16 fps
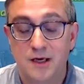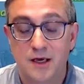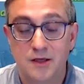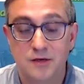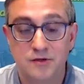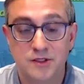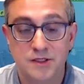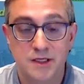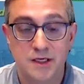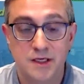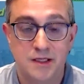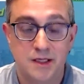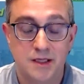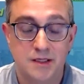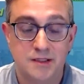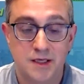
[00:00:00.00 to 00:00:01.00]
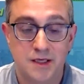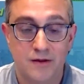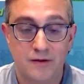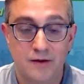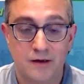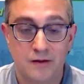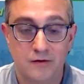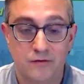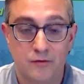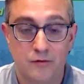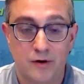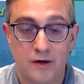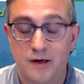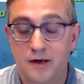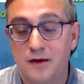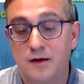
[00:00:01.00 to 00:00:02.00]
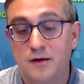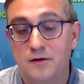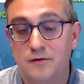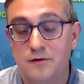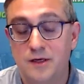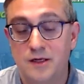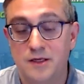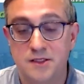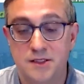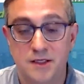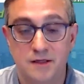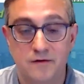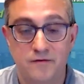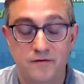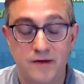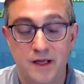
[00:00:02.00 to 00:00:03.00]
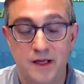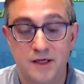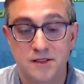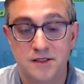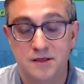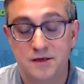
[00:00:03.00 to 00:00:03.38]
you see it in Southern California. You're going to see it in Phoenix.